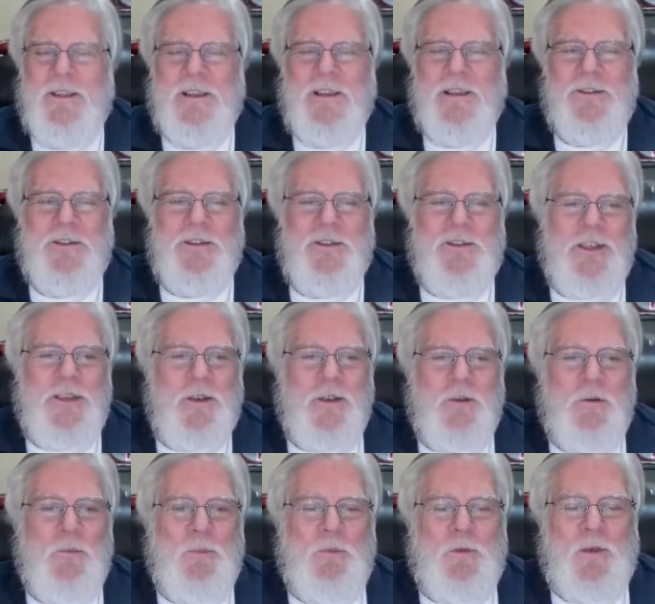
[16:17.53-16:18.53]
And she said
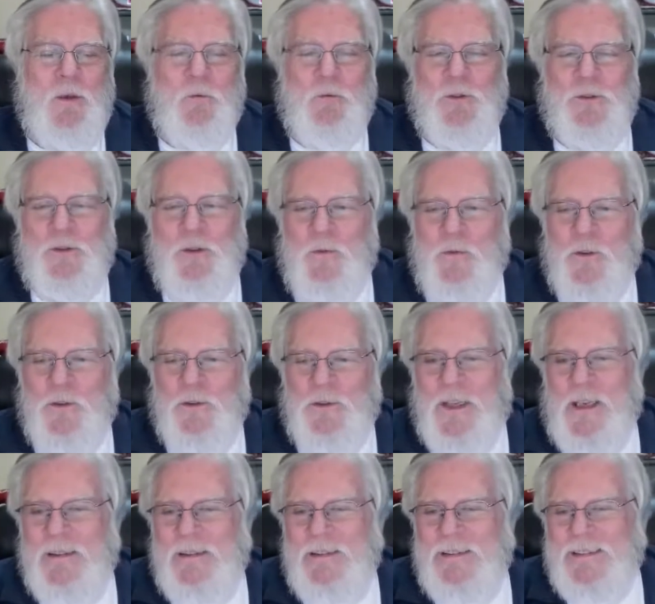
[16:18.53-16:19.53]
there were servers
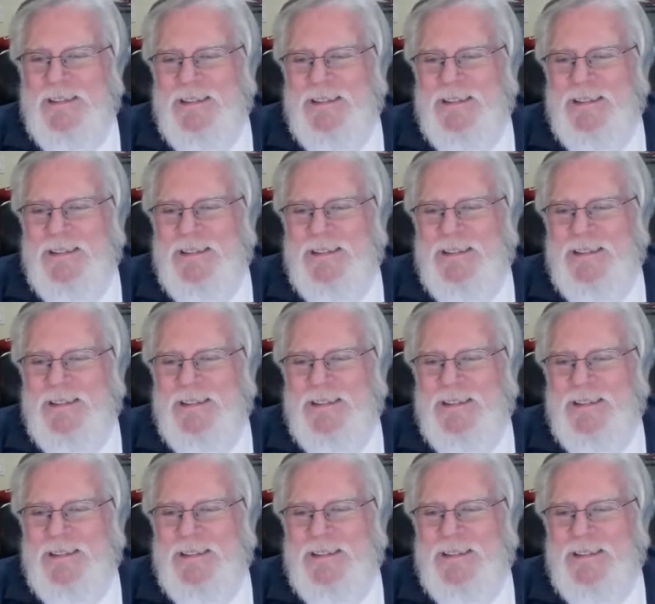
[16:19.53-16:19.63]
that,